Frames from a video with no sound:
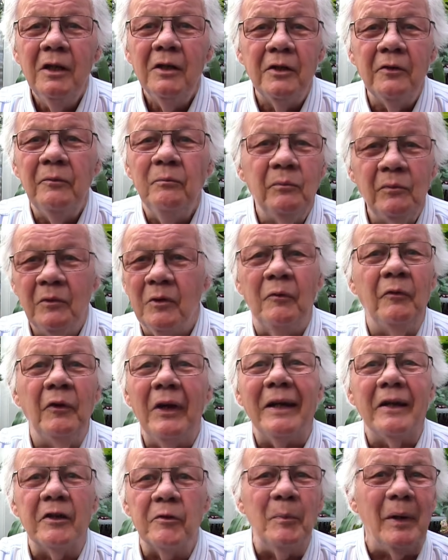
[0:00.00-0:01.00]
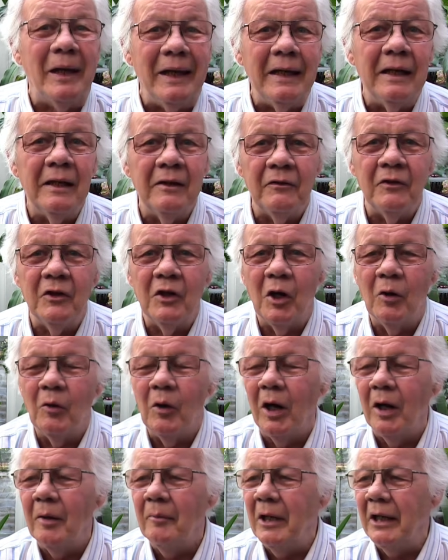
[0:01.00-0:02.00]
to fix me, if you
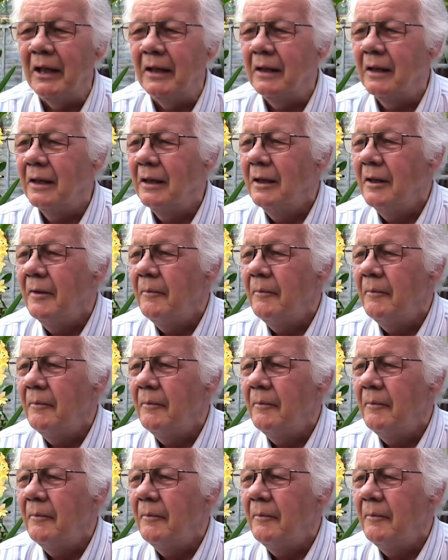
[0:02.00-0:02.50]
know what I mean.